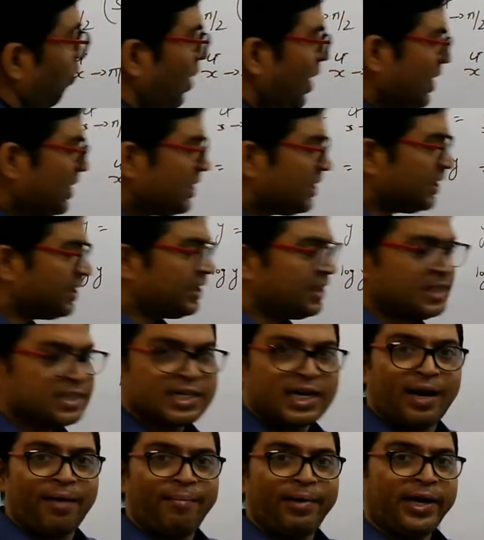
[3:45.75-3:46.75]
Once it
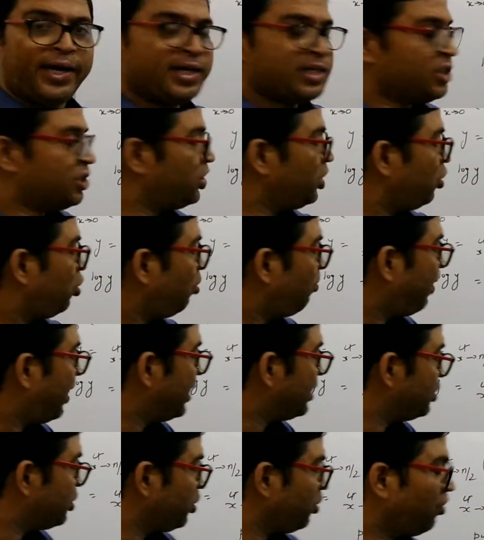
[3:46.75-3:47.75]
is coming in 0
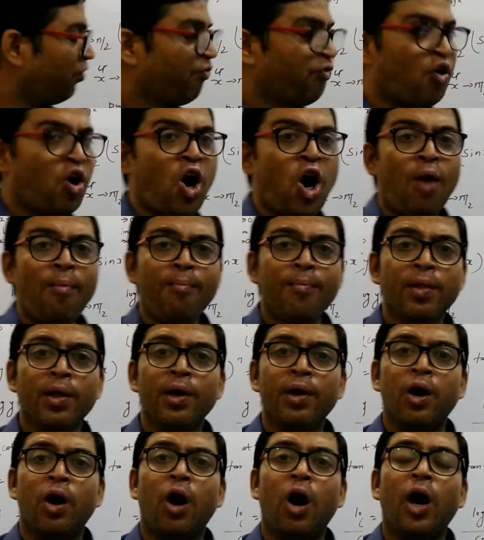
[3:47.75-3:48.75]
by 0
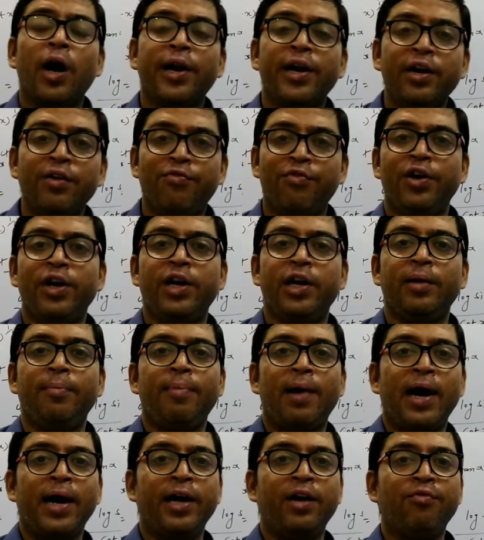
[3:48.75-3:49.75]
form or
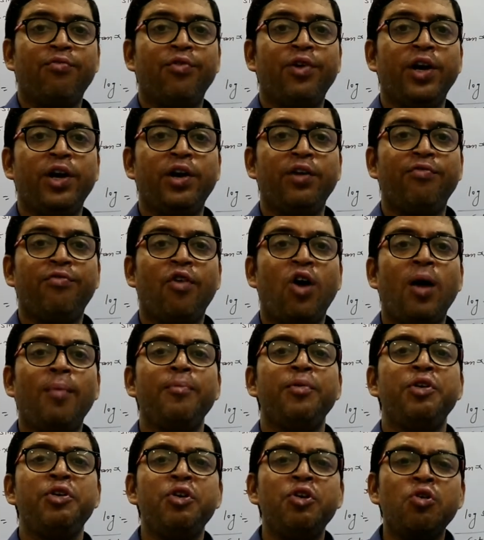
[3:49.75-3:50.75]
infinity by infinity
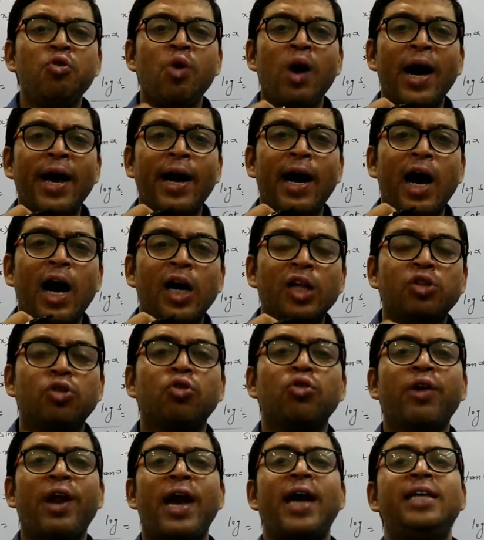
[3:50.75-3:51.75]
form, you are
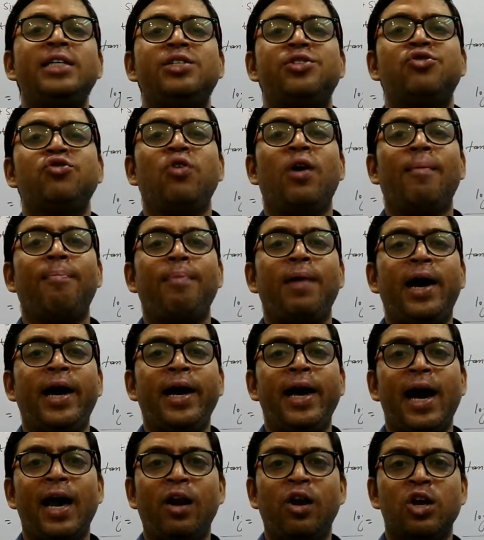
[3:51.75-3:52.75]
authorized to
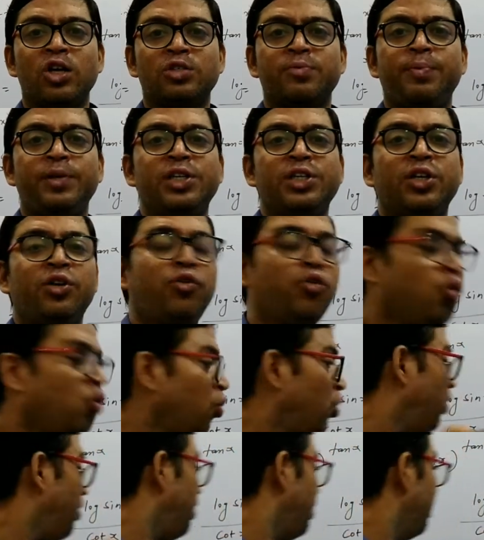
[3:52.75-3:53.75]
apply L'Hospital
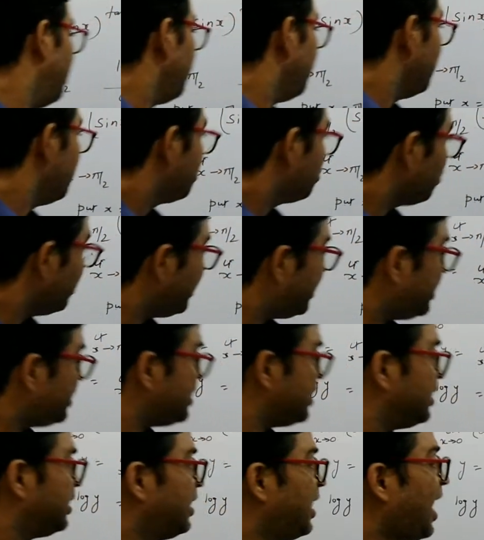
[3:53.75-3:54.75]
rule. So it
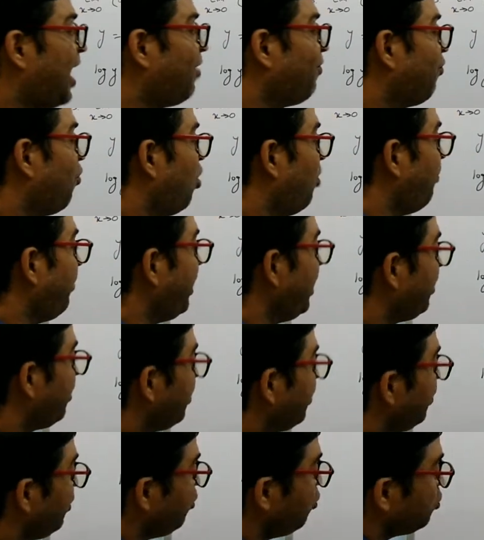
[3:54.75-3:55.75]
is in that
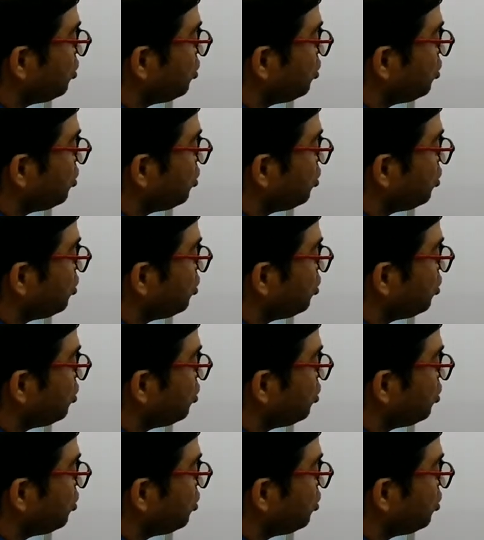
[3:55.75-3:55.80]
format.